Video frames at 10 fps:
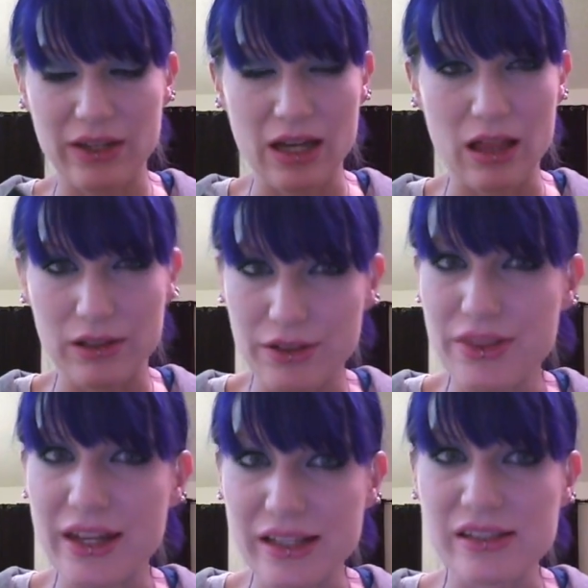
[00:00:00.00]
color
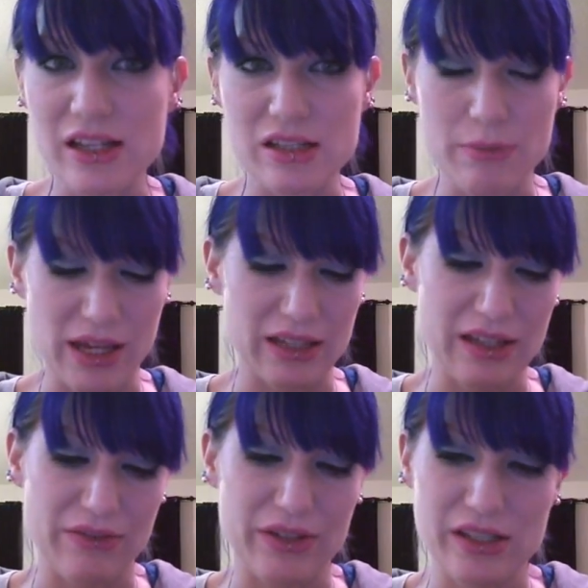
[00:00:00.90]
that it does make a
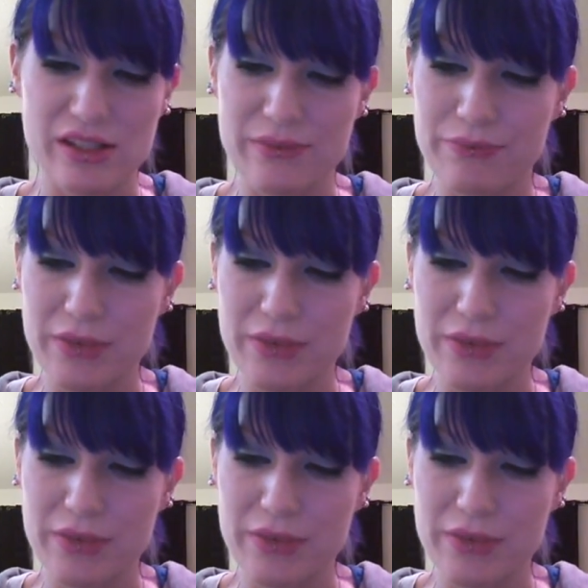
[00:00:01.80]
difference.